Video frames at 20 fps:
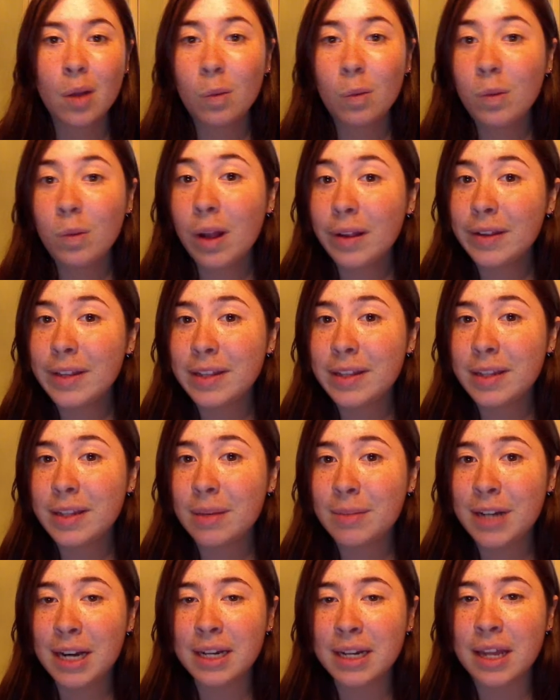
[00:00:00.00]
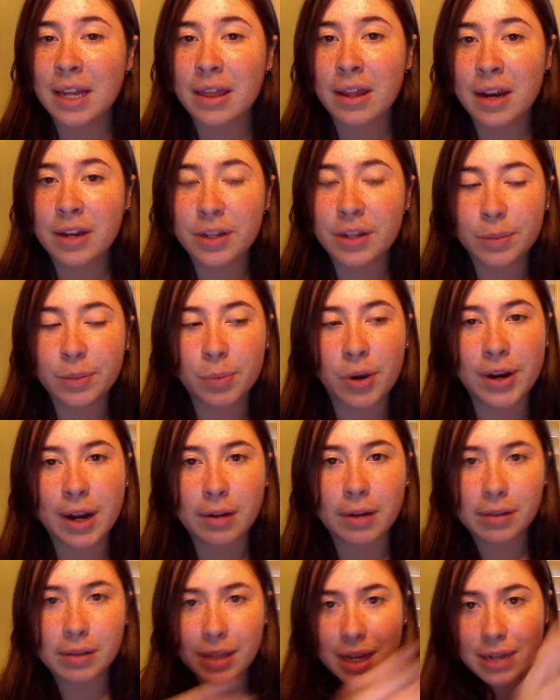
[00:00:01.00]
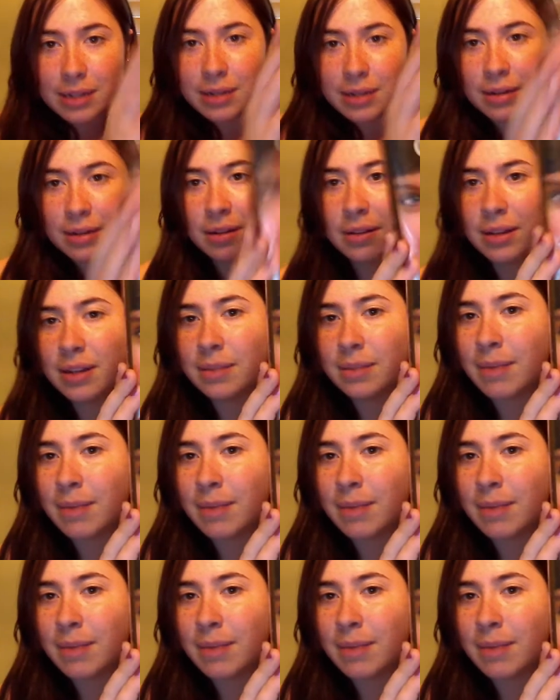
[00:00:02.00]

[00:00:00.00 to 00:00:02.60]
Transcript: Well, on the subject, I thought I'd just point out that since